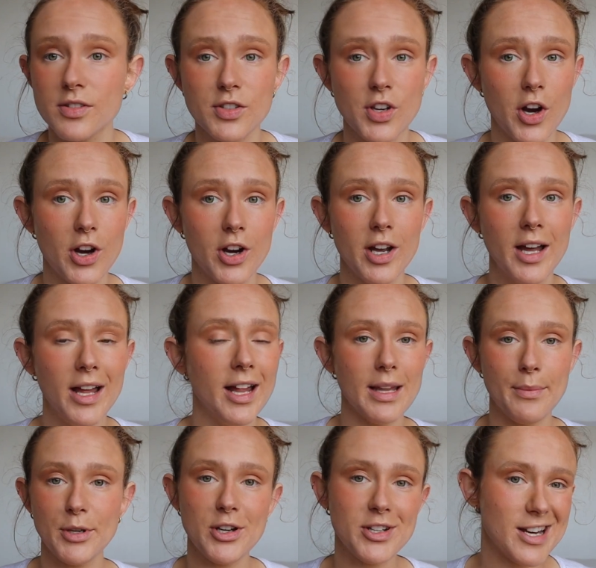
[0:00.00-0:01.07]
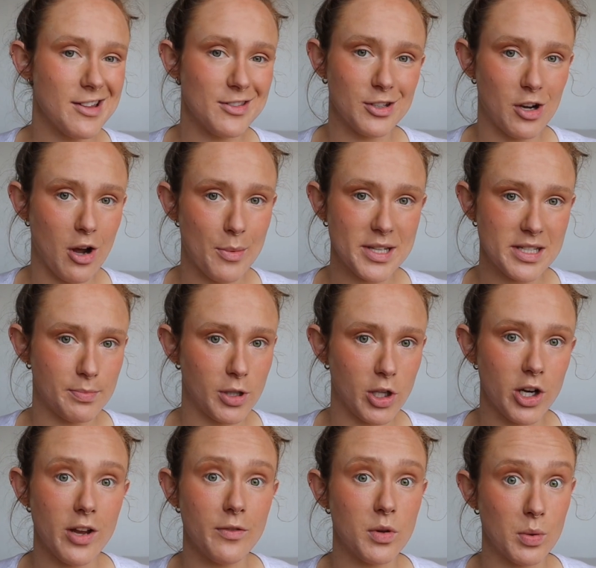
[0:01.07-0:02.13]
So let me know down in the comments
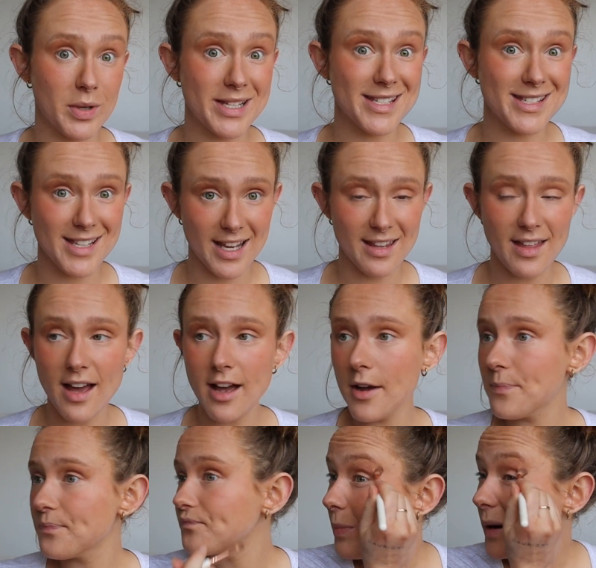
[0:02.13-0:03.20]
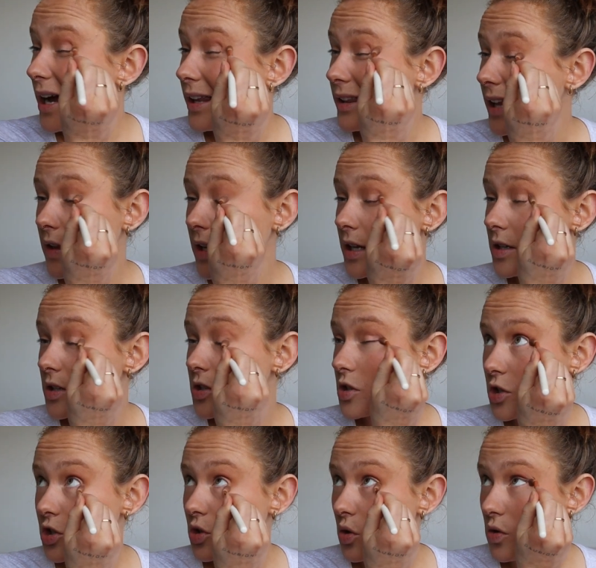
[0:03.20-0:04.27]
below if you want to see that. But the
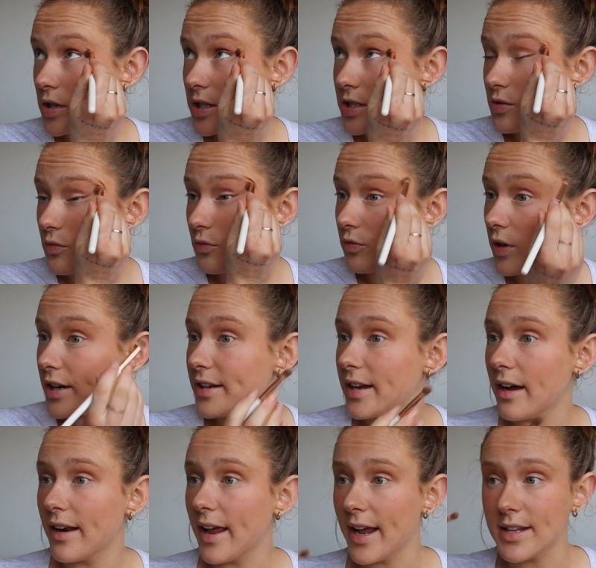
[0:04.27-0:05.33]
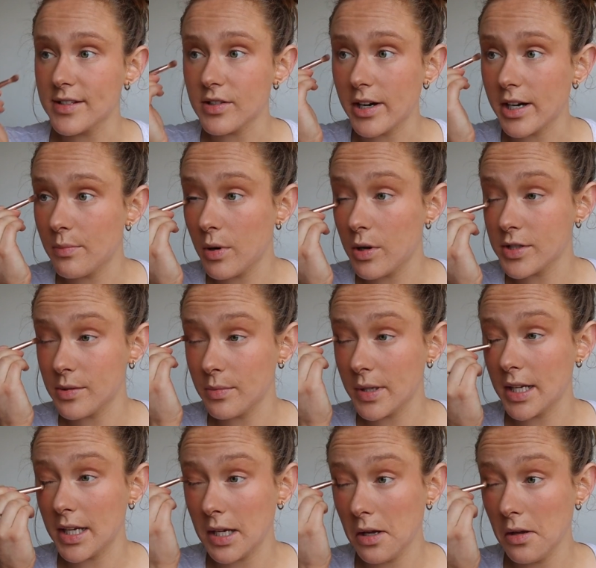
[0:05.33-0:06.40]
shortest rundown answer I could possibly
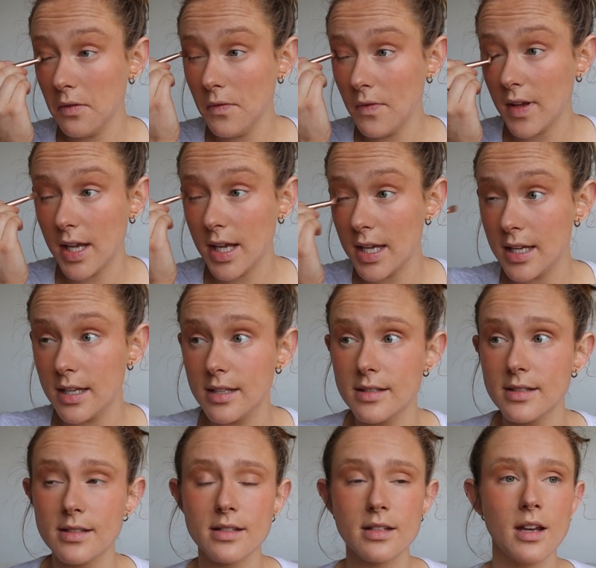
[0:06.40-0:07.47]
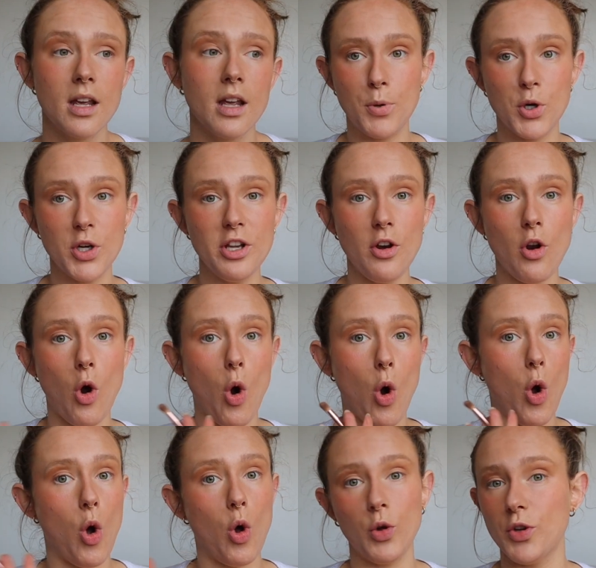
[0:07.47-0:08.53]
give is put
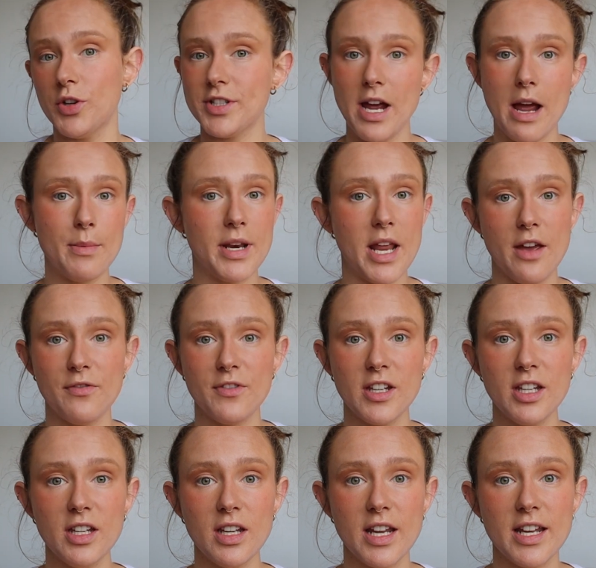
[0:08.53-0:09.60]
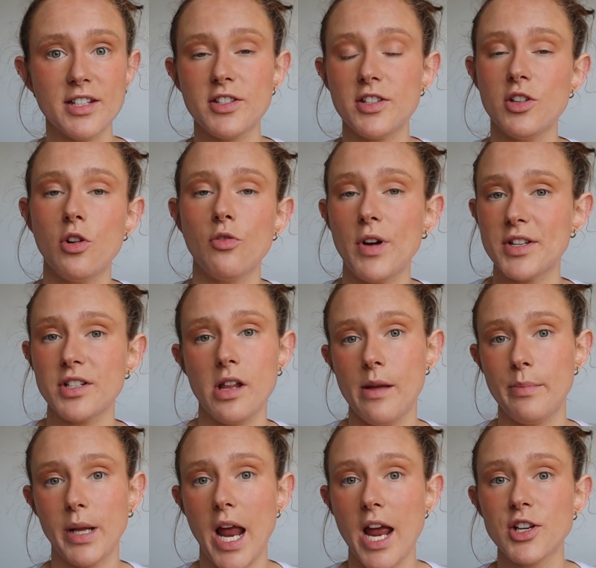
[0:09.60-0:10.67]
all your time and effort into your rental
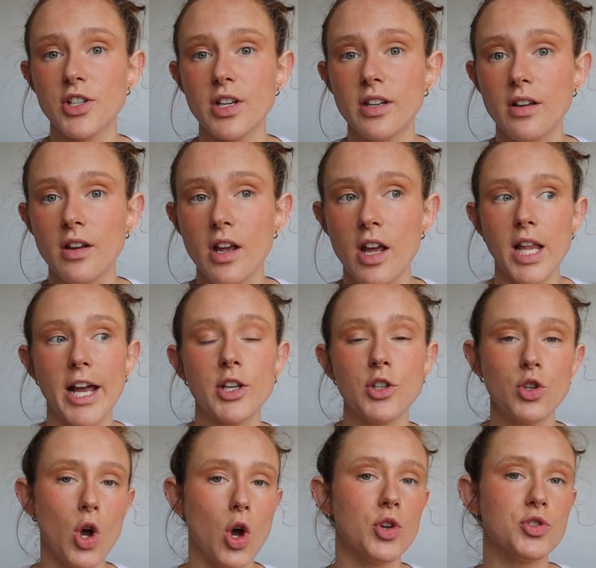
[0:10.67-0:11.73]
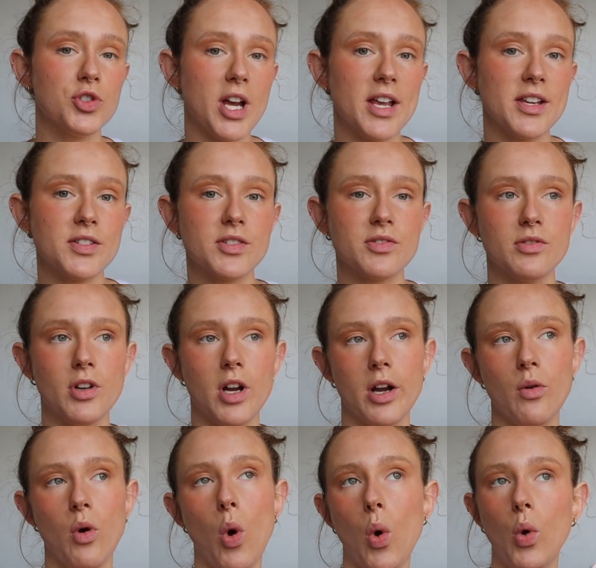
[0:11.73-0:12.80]
application. Like, not just, you
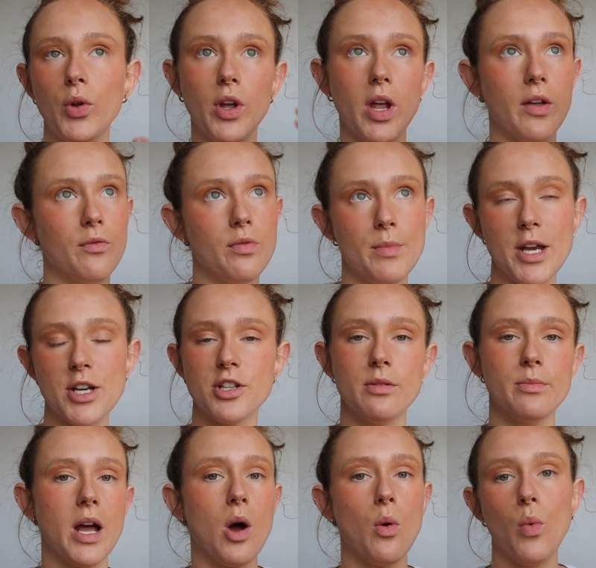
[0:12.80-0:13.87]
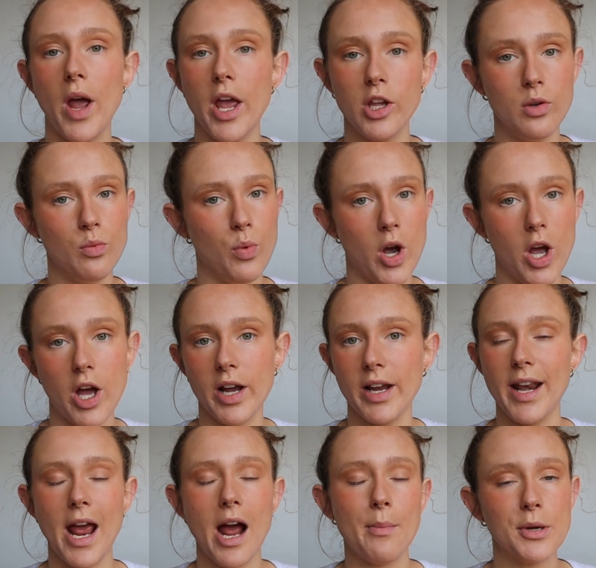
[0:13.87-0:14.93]
know, all your information about where you work
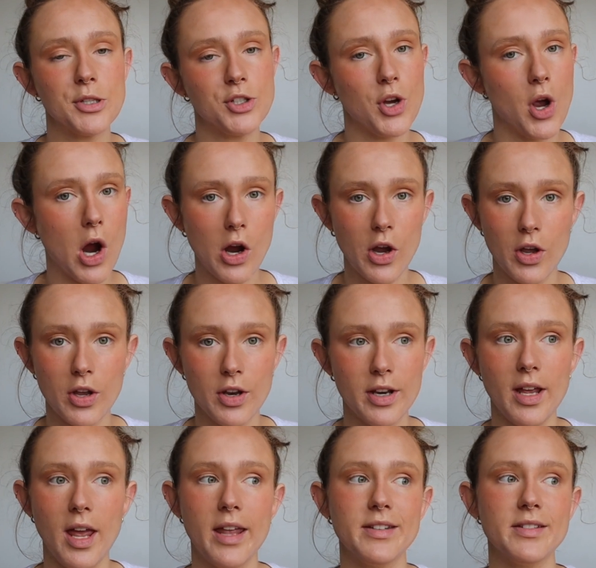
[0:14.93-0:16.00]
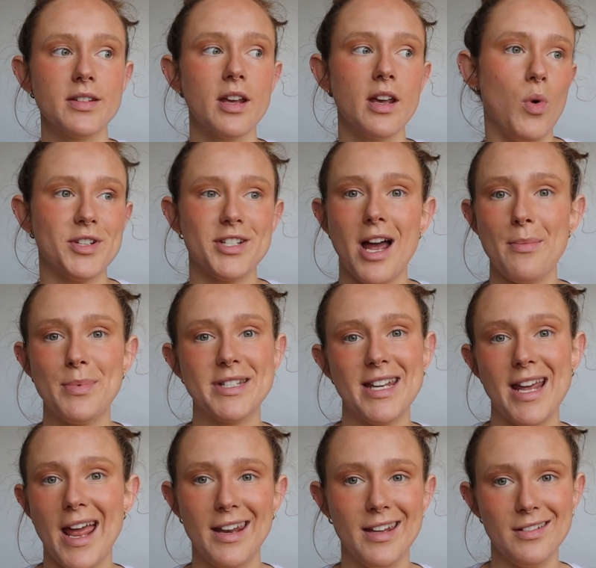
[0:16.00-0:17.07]
and how much you earn and what type of
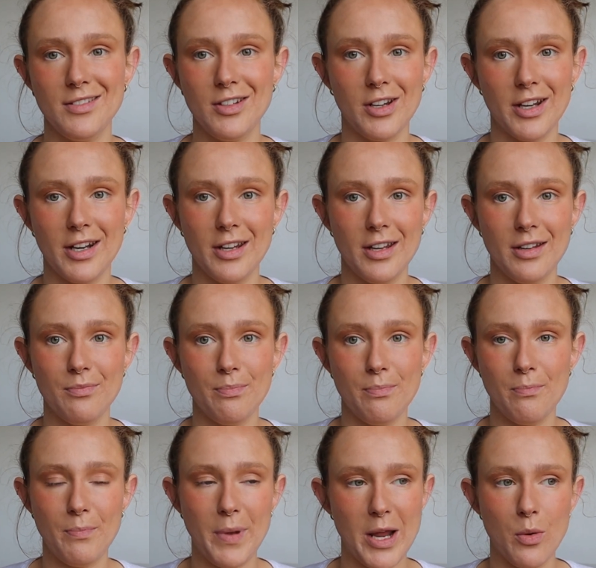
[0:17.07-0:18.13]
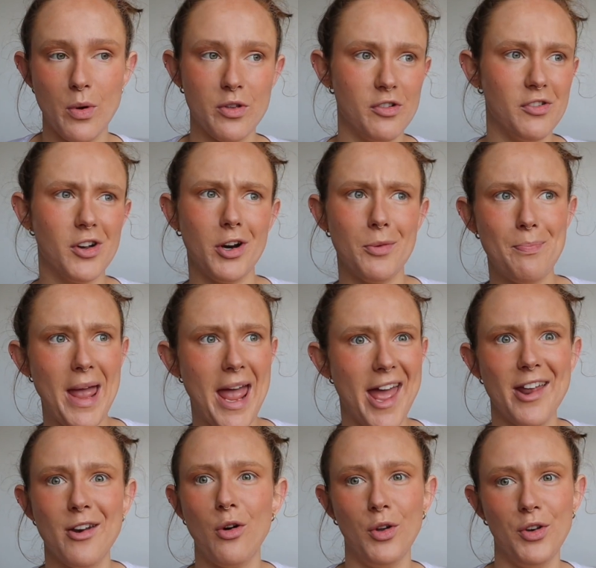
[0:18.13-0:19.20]
tenant you're gonna be, whether you've got a
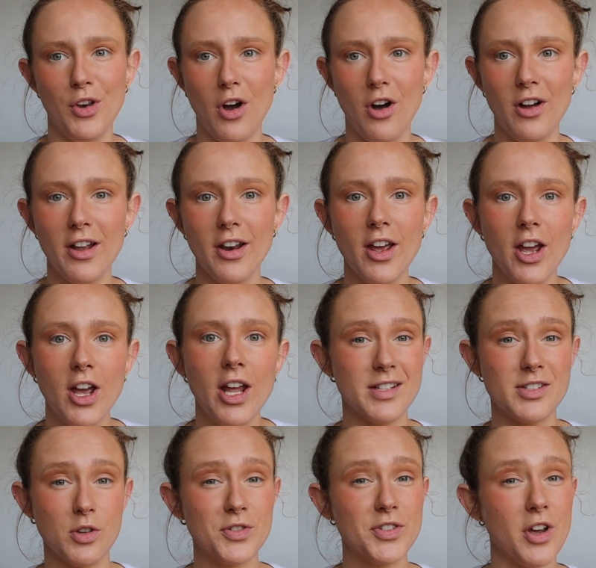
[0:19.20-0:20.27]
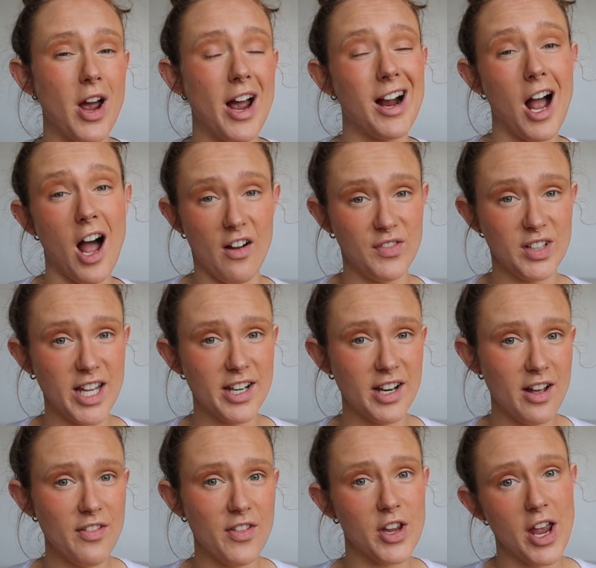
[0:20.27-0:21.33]
pet or not. There's also a cover
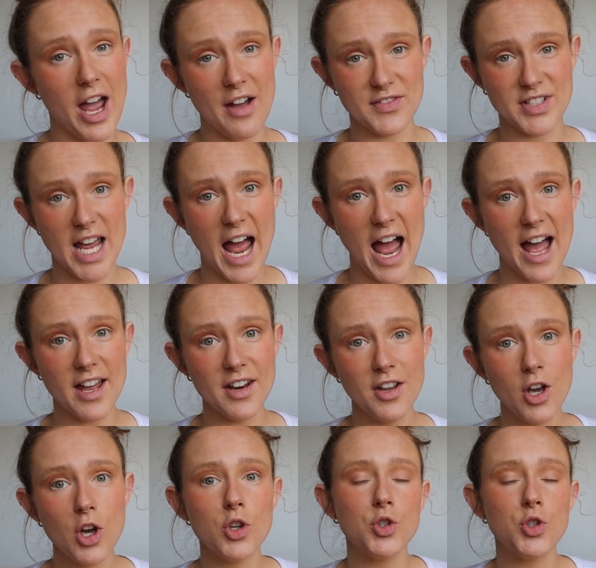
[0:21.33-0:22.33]
letter that you have to add.